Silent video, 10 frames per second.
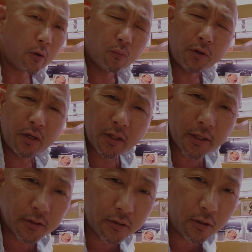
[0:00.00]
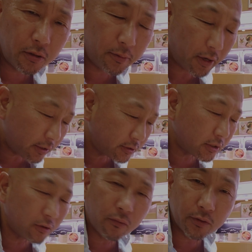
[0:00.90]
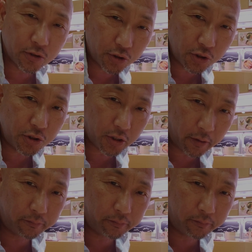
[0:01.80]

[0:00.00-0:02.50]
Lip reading: Really nice, little bit accent with ginger.